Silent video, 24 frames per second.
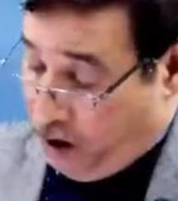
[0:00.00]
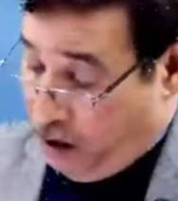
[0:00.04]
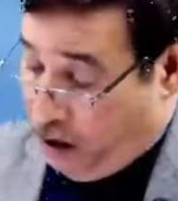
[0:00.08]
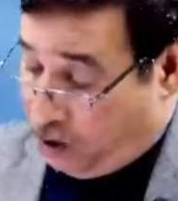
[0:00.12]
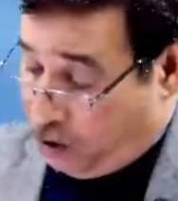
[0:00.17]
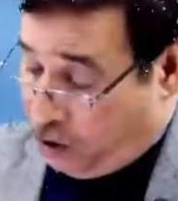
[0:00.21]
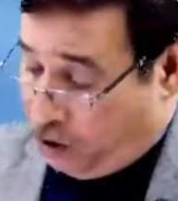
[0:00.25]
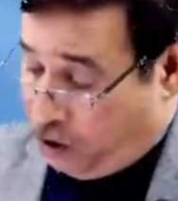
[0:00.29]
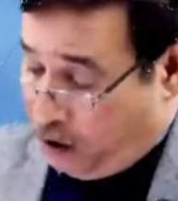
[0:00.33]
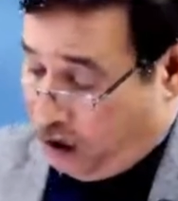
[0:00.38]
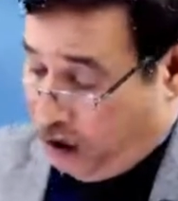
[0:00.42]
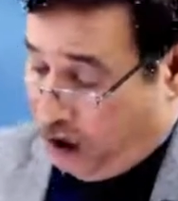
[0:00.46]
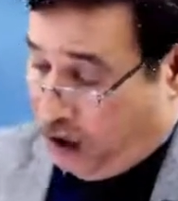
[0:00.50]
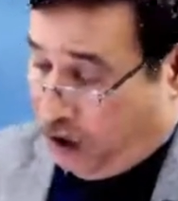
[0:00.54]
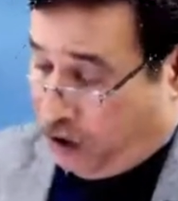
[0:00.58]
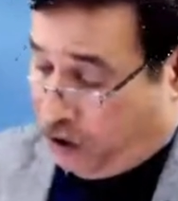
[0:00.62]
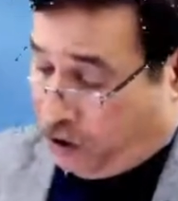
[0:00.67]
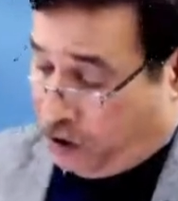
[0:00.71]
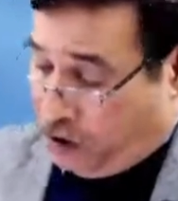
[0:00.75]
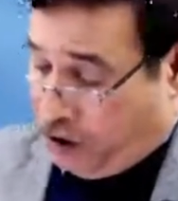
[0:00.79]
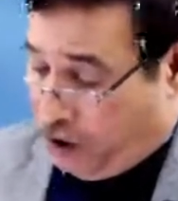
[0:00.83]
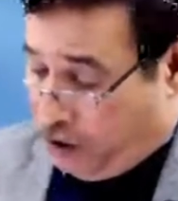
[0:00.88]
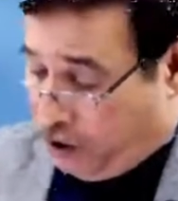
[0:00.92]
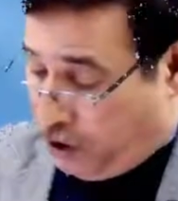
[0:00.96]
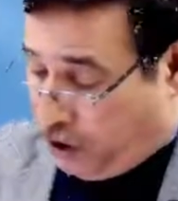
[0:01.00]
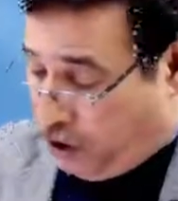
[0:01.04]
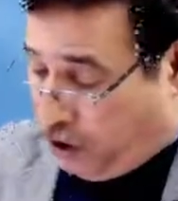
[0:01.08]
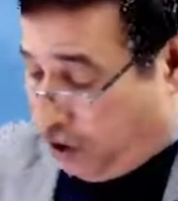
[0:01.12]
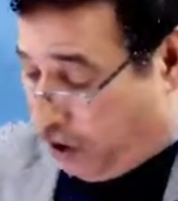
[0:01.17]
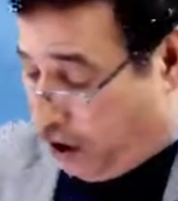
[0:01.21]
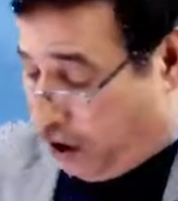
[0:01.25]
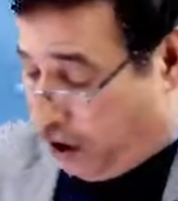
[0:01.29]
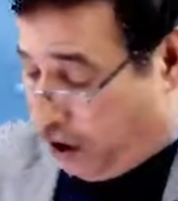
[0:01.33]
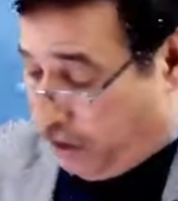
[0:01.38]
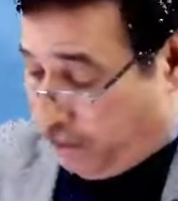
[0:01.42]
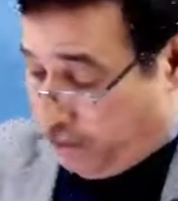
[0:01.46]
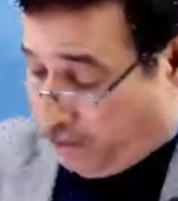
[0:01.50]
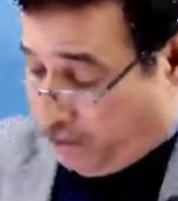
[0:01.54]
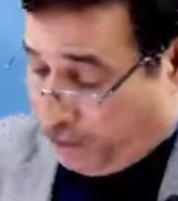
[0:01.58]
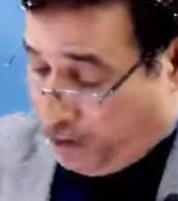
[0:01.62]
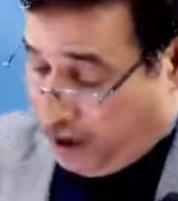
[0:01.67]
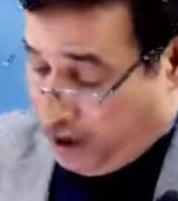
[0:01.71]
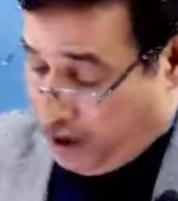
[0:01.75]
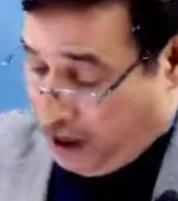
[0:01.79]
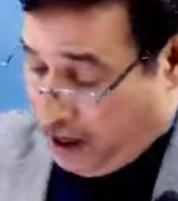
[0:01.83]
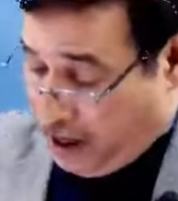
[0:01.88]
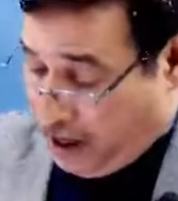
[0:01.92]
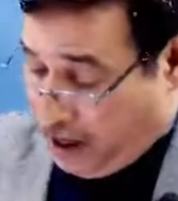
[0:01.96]
So initial recording
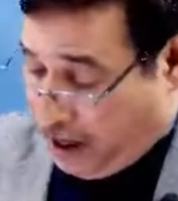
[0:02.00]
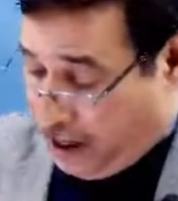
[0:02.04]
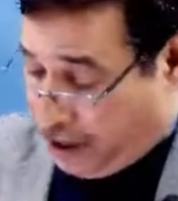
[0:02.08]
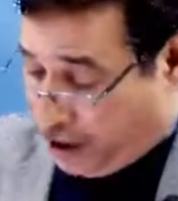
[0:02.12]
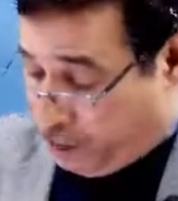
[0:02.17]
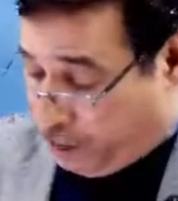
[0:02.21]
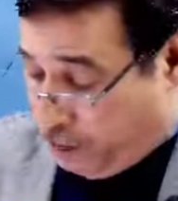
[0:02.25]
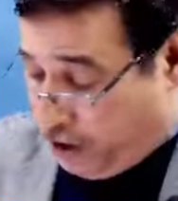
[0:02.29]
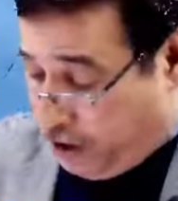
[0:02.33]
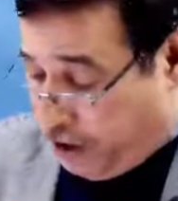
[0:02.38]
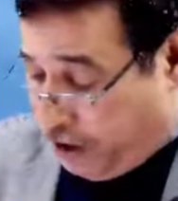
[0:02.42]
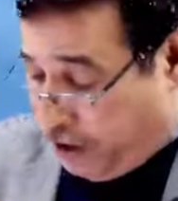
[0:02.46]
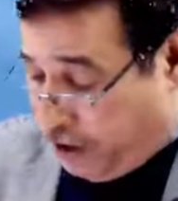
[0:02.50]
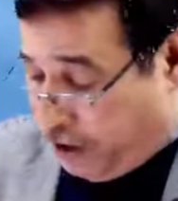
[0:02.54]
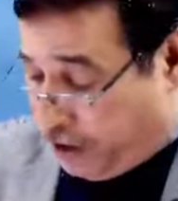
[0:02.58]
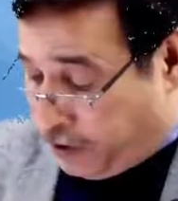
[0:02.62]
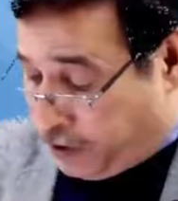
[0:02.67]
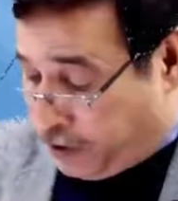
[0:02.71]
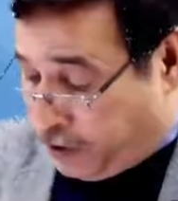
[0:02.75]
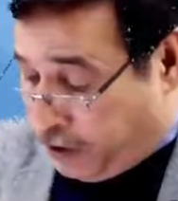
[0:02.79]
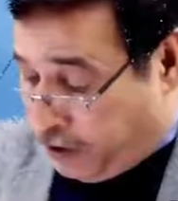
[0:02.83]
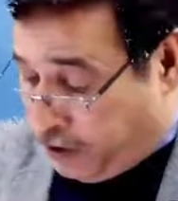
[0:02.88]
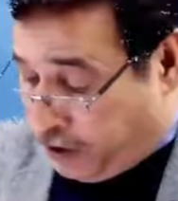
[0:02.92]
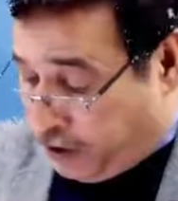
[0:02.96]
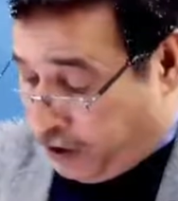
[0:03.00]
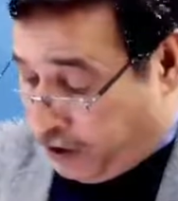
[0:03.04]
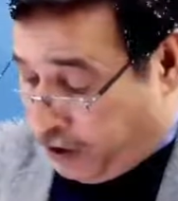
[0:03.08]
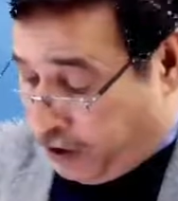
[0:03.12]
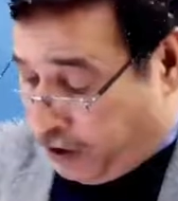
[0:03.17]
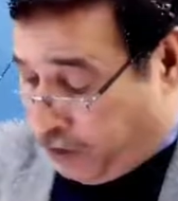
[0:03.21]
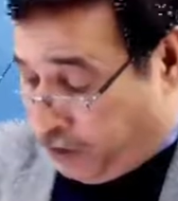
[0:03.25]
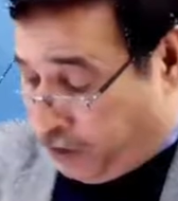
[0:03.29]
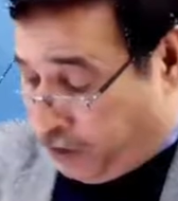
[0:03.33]
as per AS 13,